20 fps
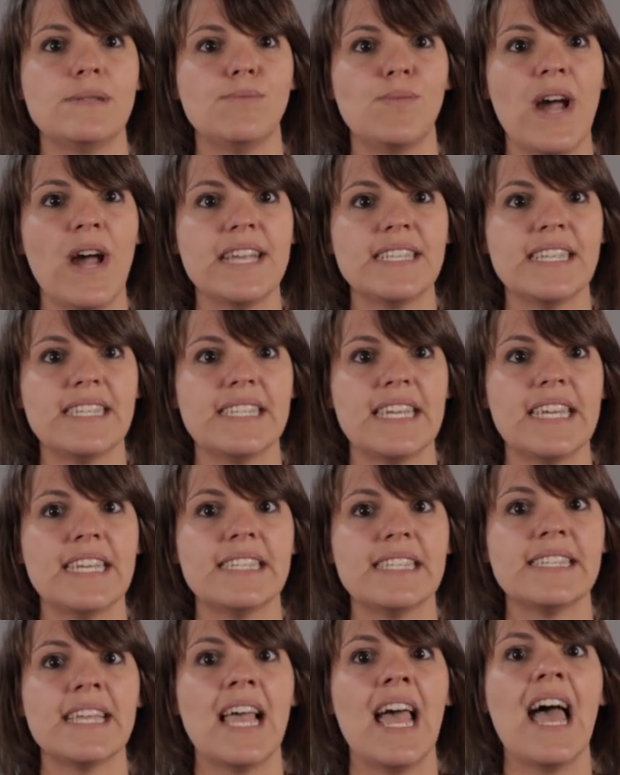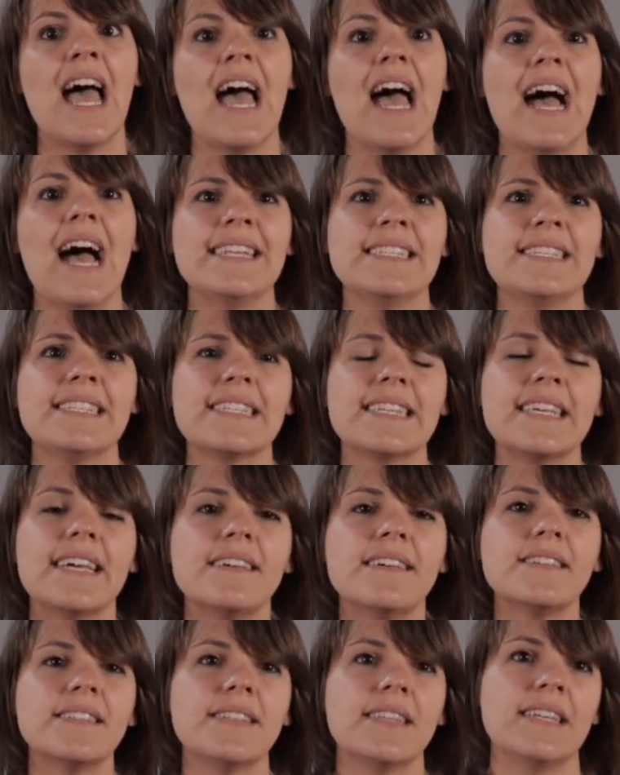practices and
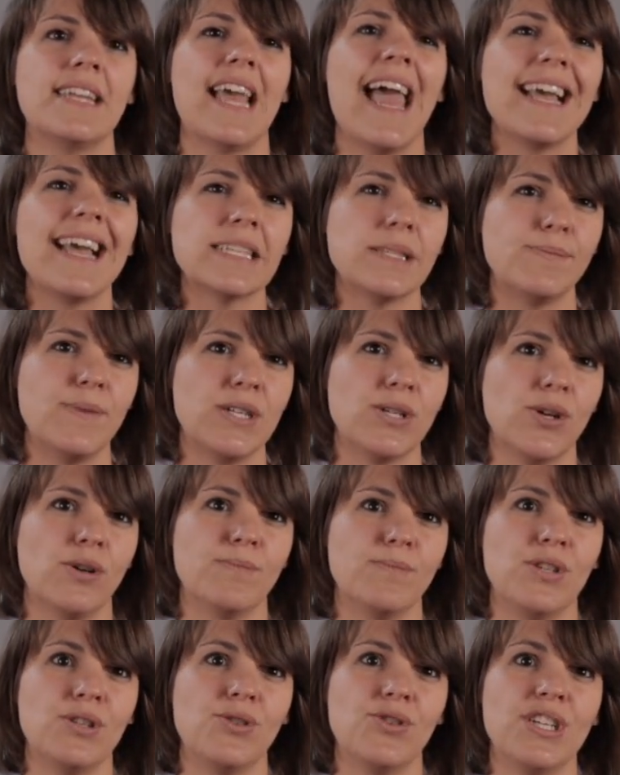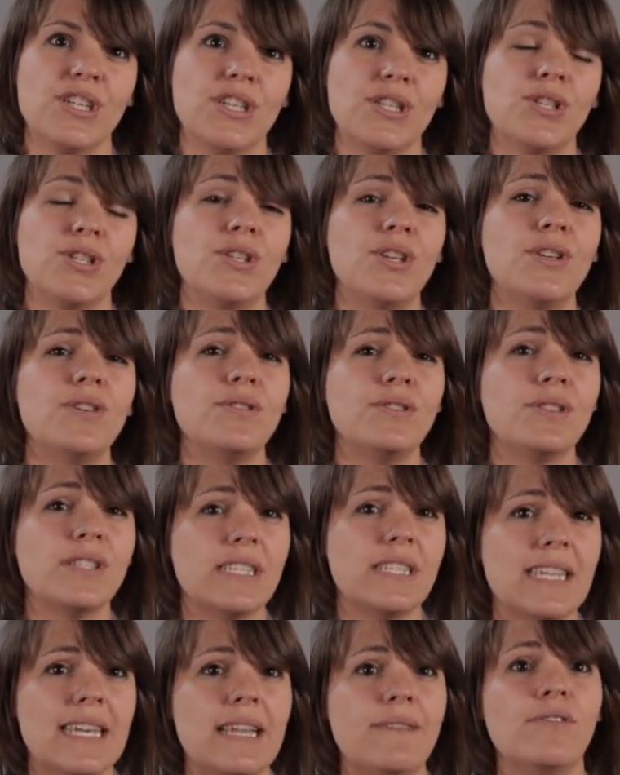skills that expert obstetricians use
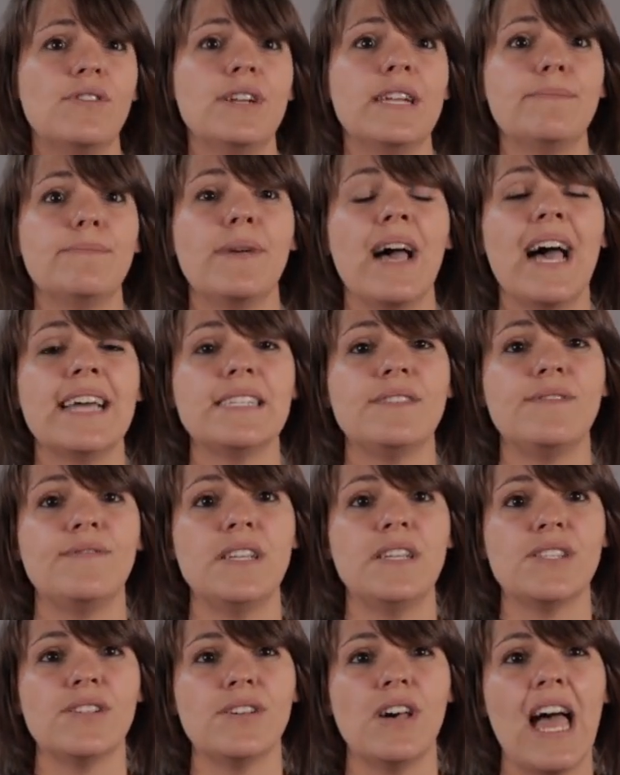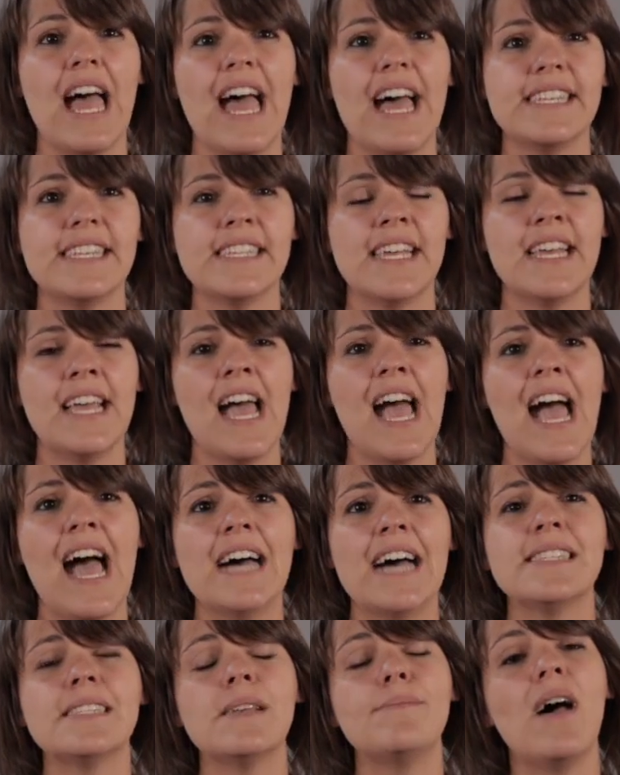to deliver an impacted fetal head.
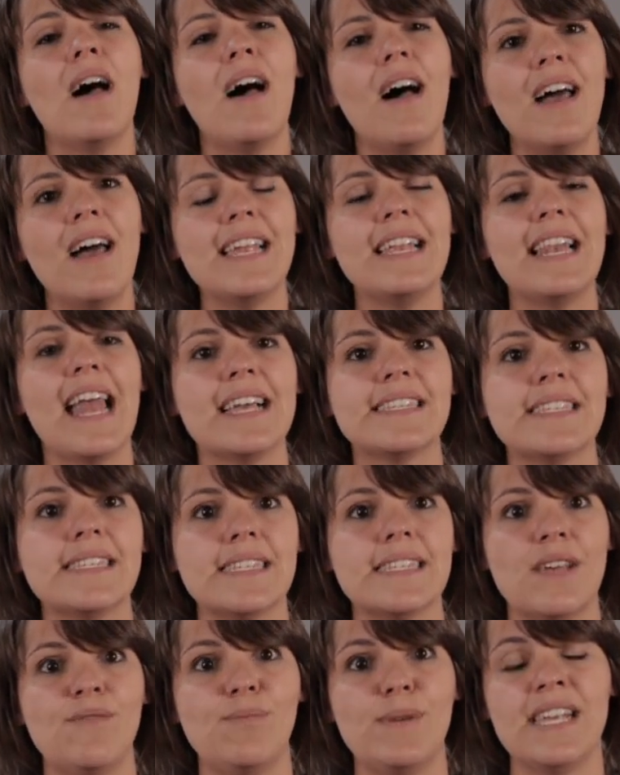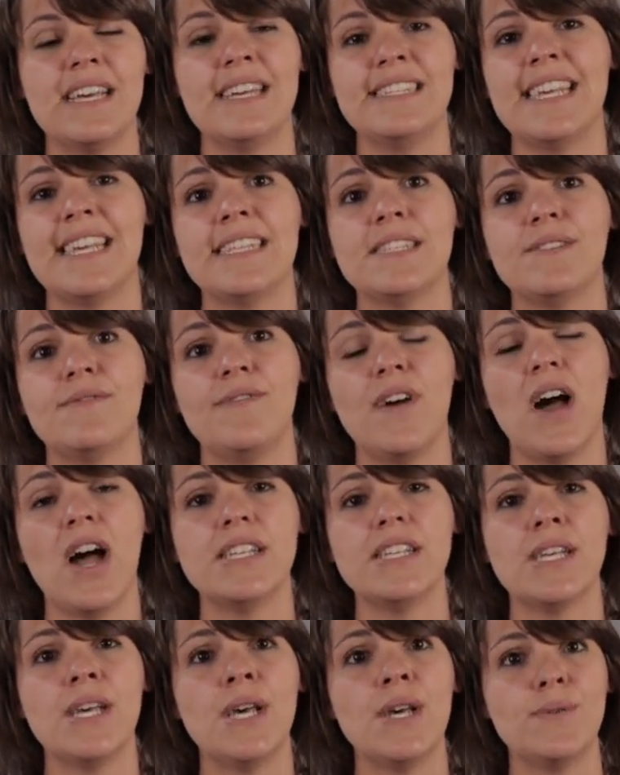And some early lessons have been
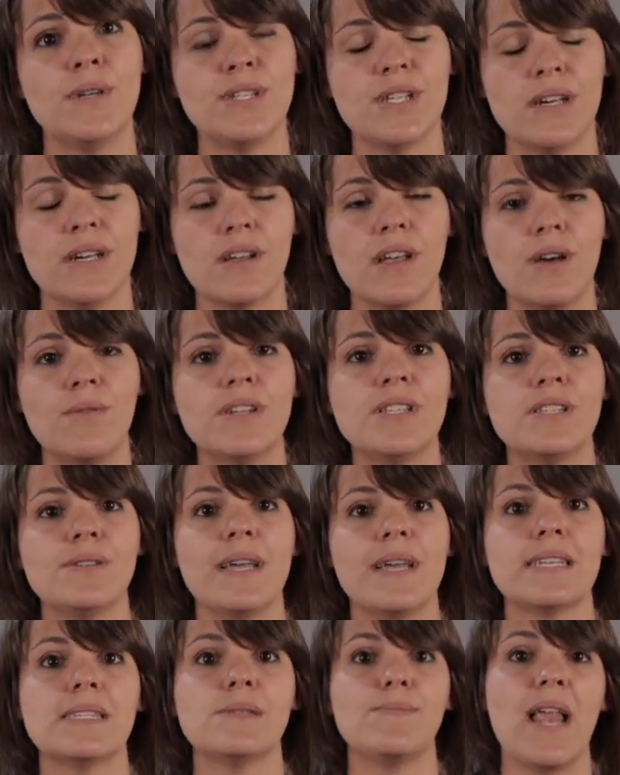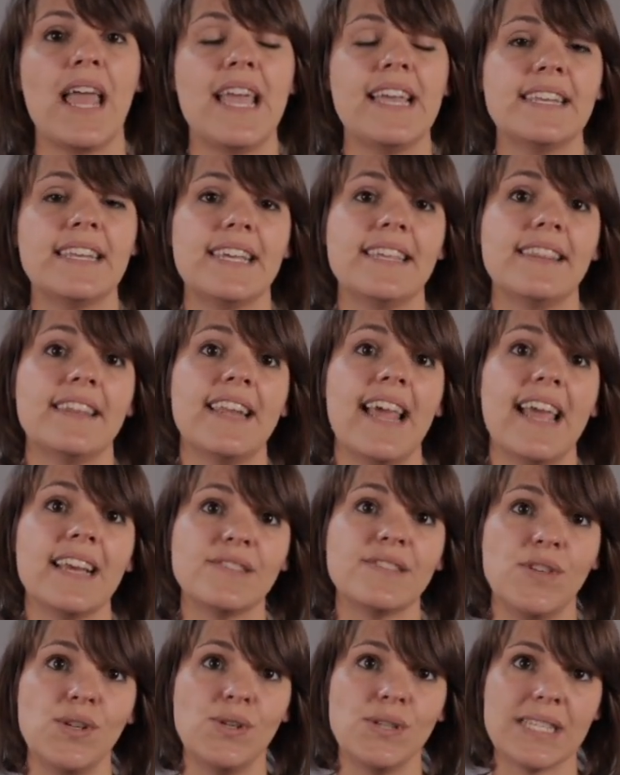identified, which I'll go on to explain in the
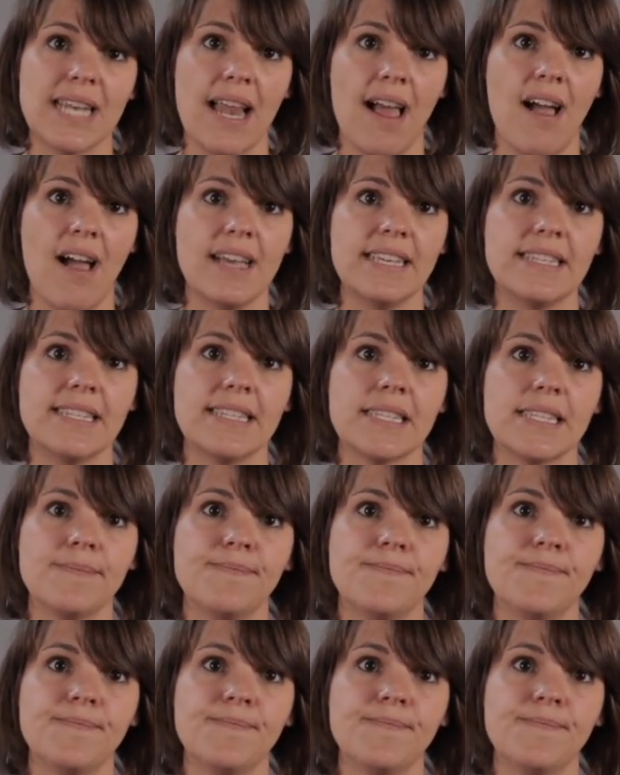next few slides.